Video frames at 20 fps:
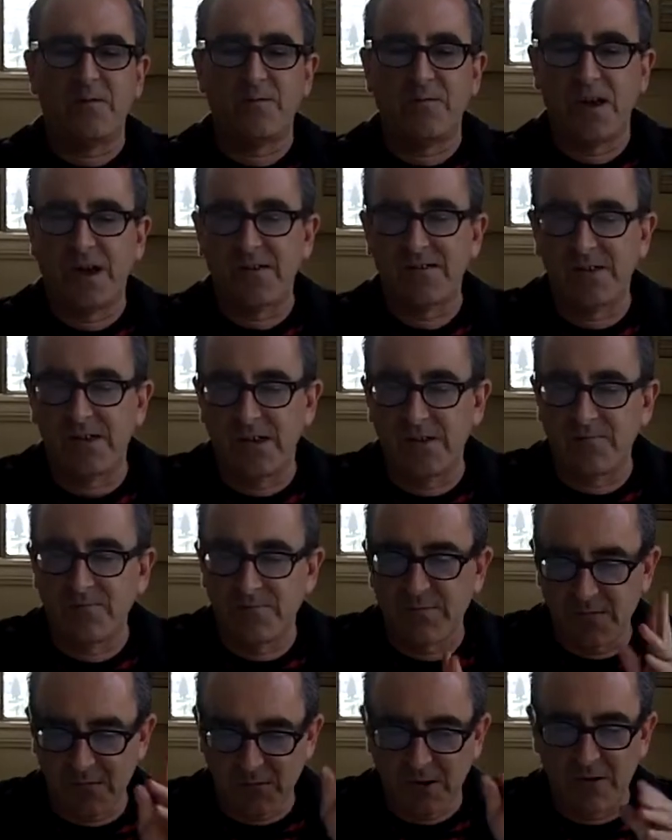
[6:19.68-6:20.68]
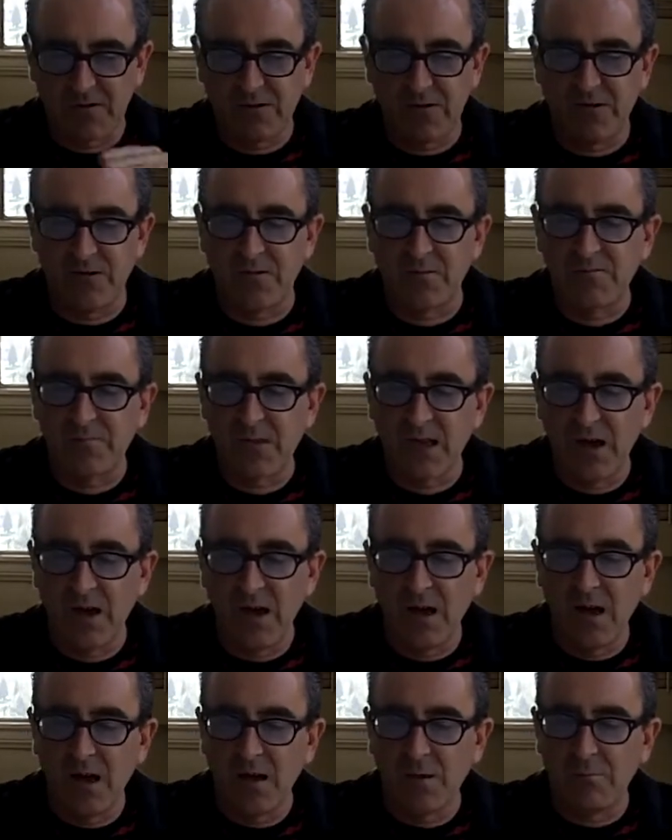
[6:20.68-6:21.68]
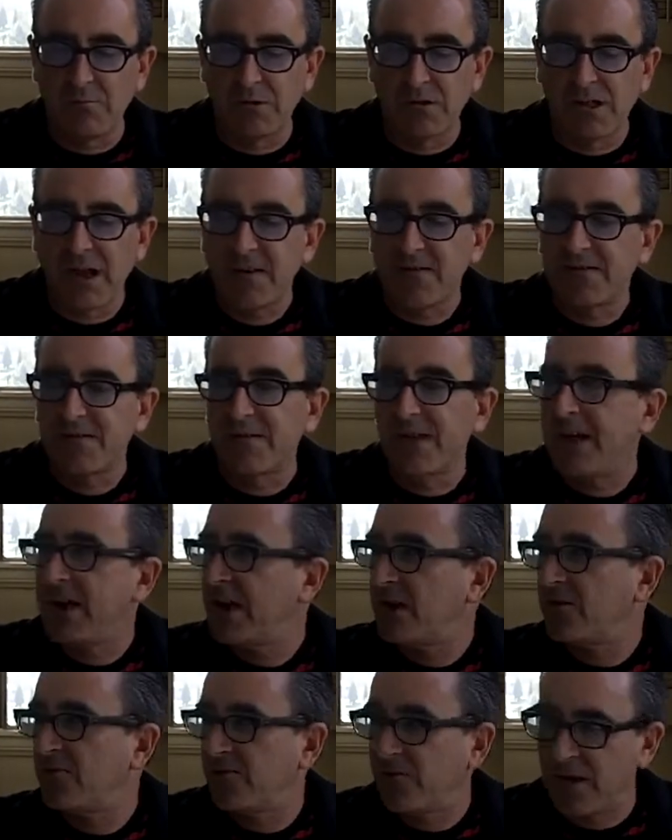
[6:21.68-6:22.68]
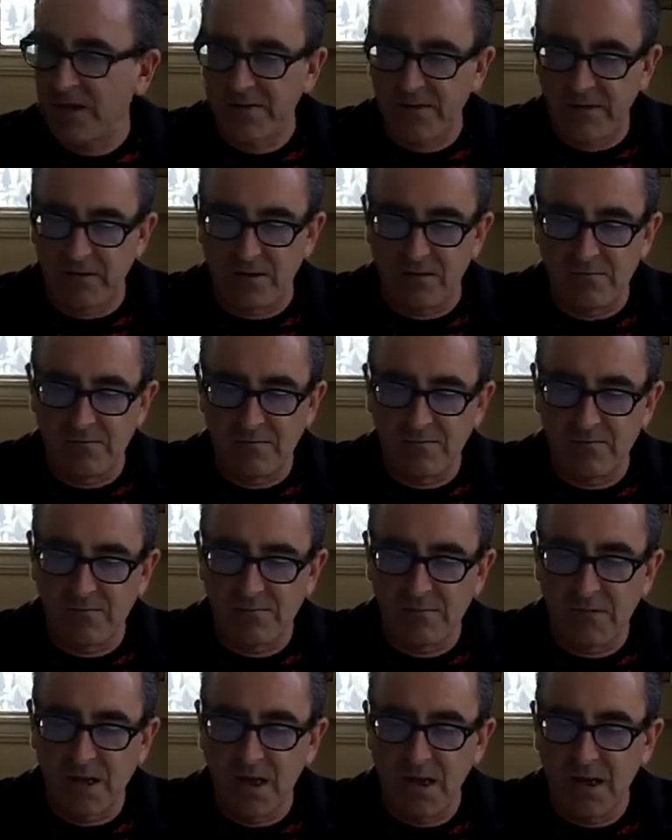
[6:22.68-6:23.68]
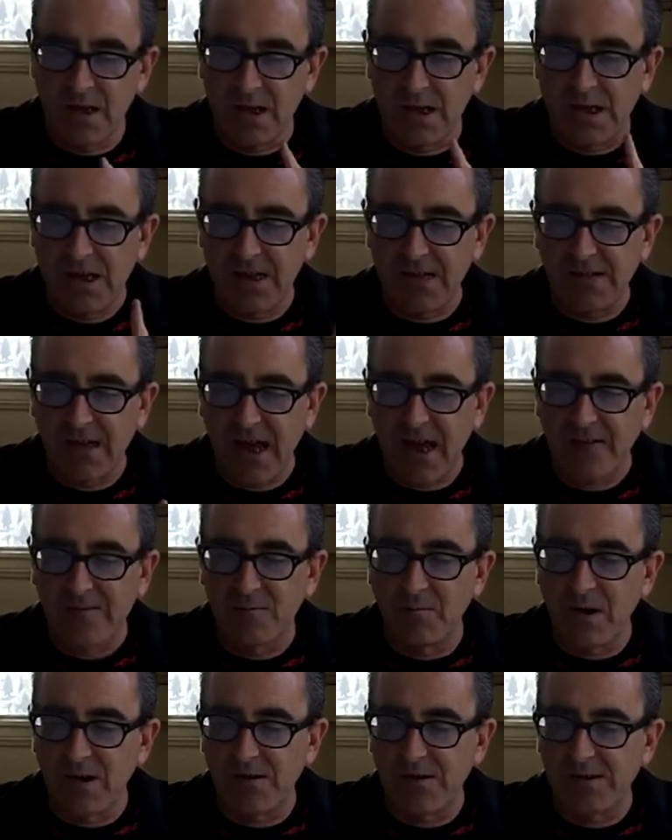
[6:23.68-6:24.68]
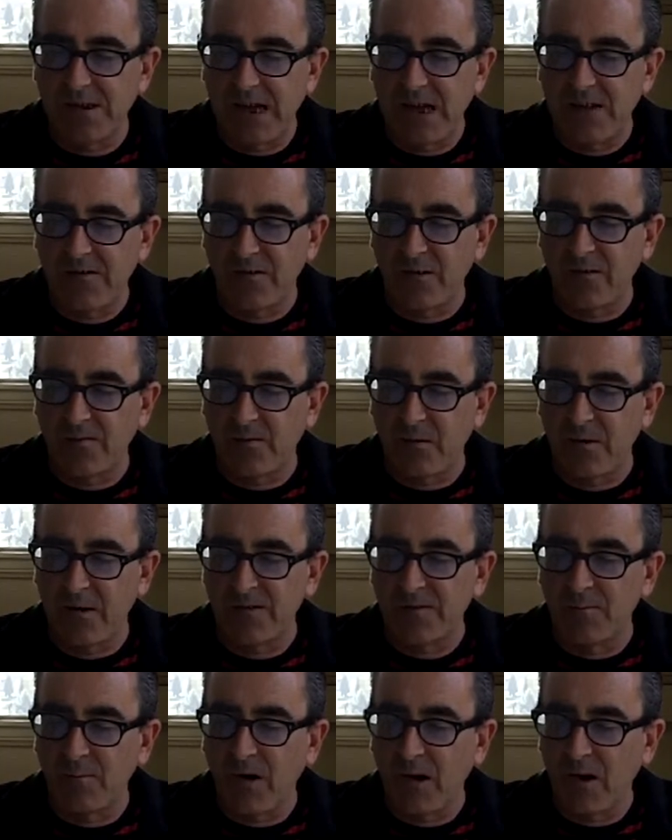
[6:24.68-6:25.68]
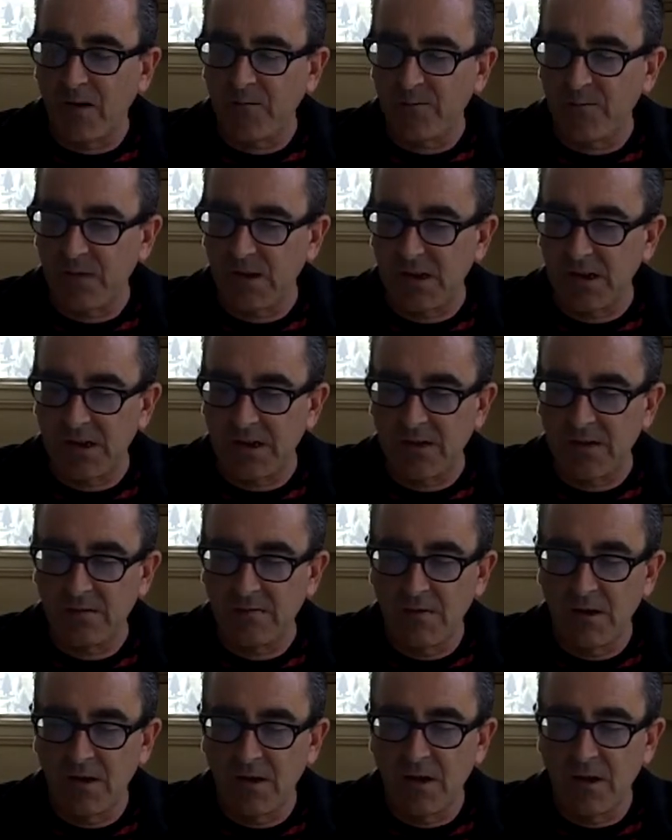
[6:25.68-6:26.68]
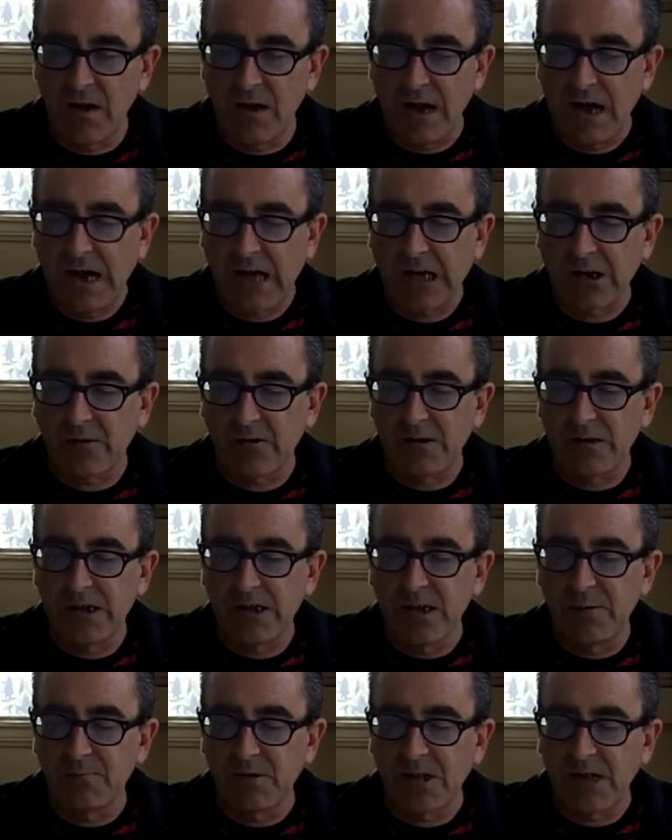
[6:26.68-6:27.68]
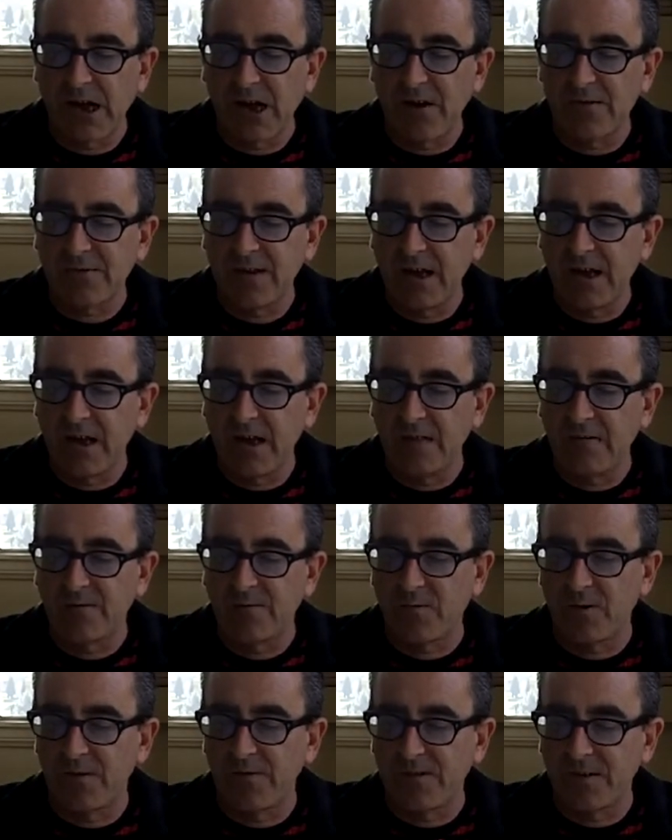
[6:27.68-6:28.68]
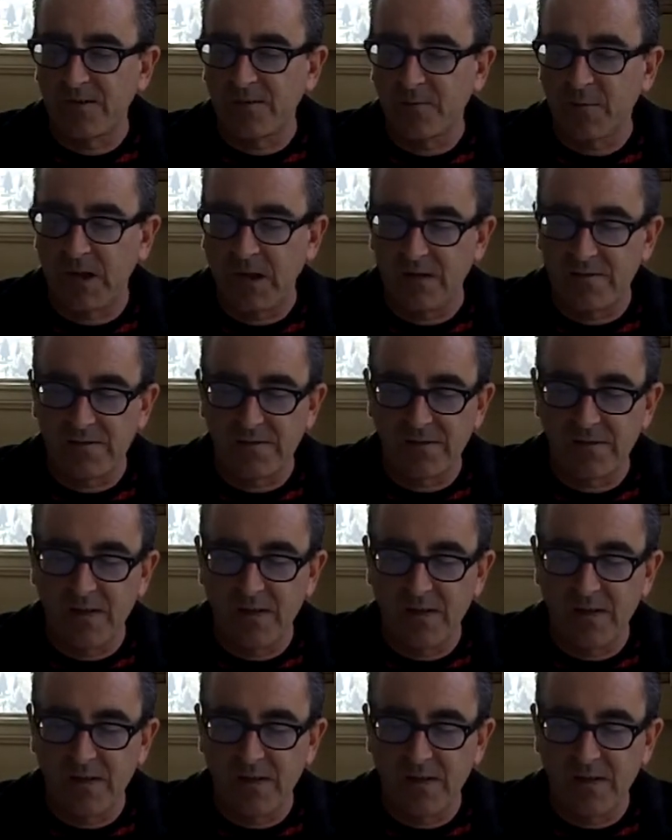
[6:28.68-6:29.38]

this fascinating. Part 2. Bless the hairdresser. He attacks Mother Nature for a small fee. Hourly he plows heads for 6p,